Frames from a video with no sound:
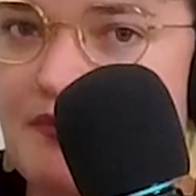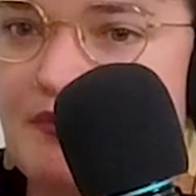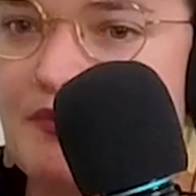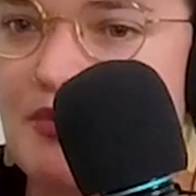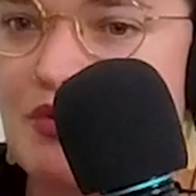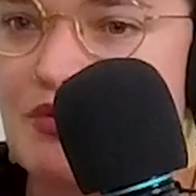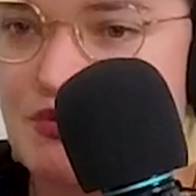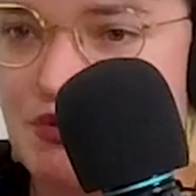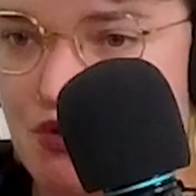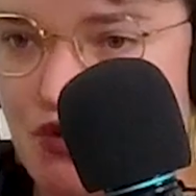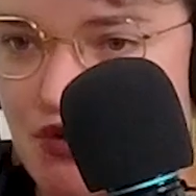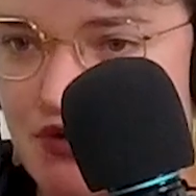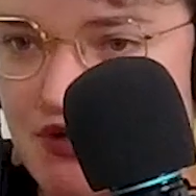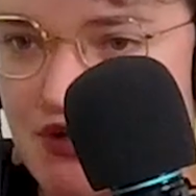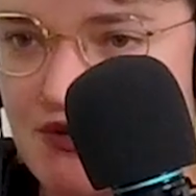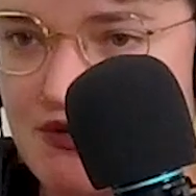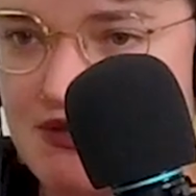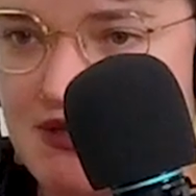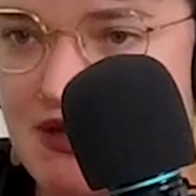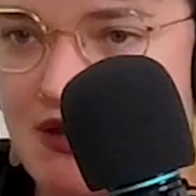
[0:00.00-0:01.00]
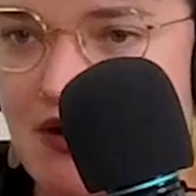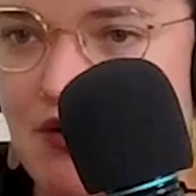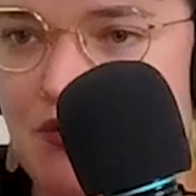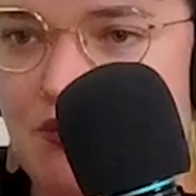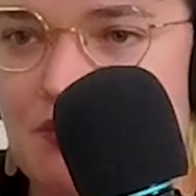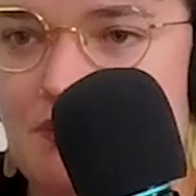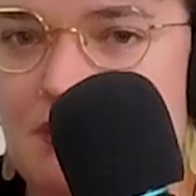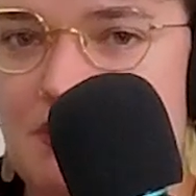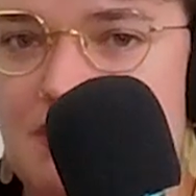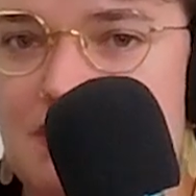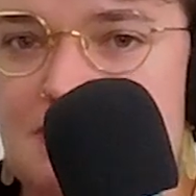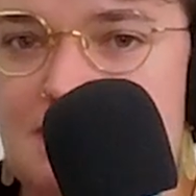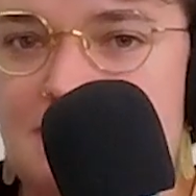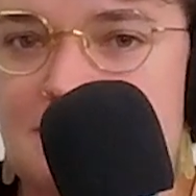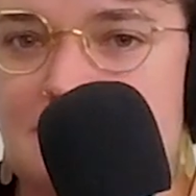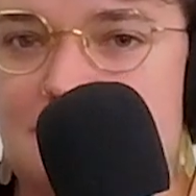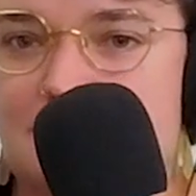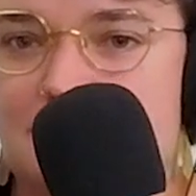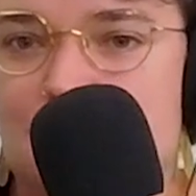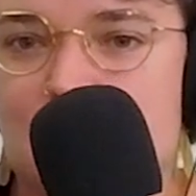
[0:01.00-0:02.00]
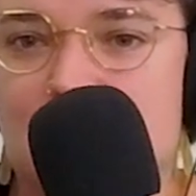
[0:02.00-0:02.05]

mostly all downtown, because